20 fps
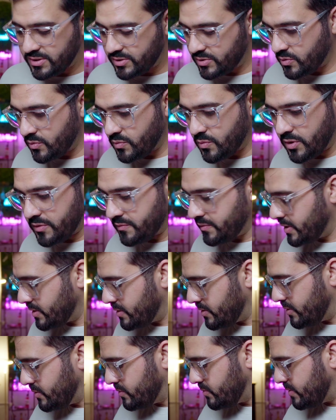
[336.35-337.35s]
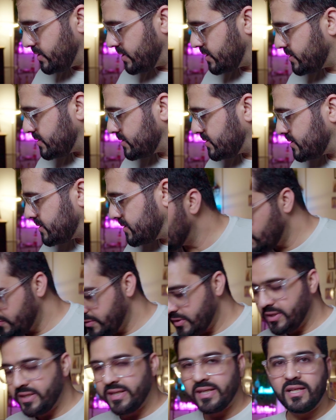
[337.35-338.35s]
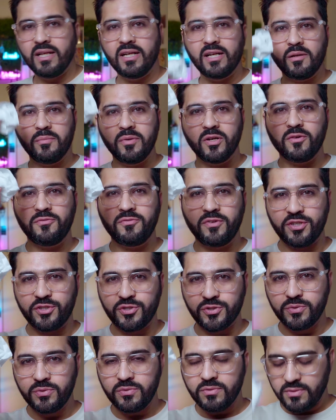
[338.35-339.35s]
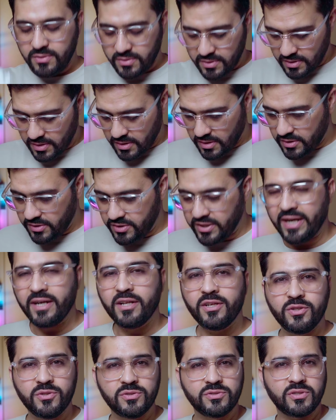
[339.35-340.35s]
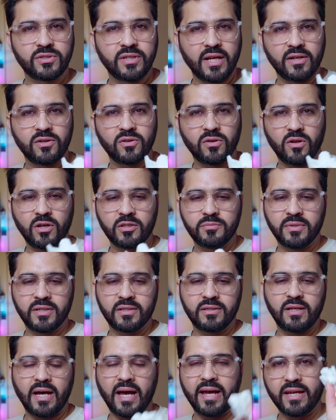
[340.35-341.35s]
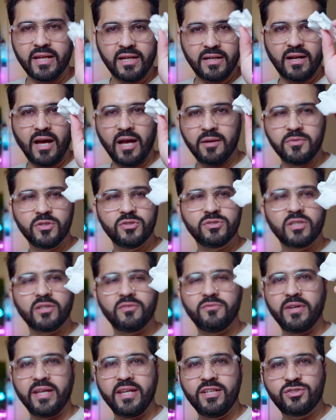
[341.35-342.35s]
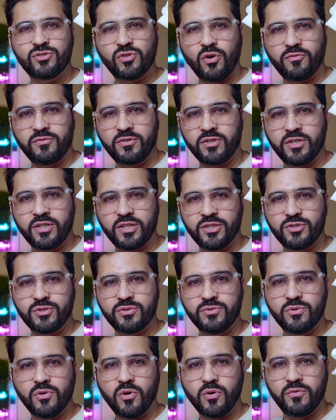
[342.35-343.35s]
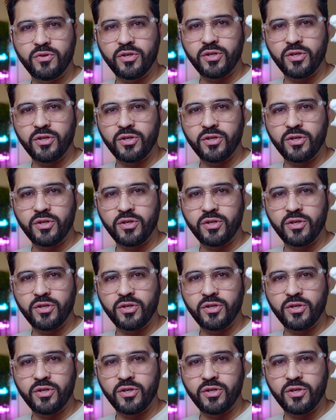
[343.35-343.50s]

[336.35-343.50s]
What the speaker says: So what we're going to do is, so we're going to take a little bit of tissue, try to use a nano cloth, but I'm using a very softer tissue over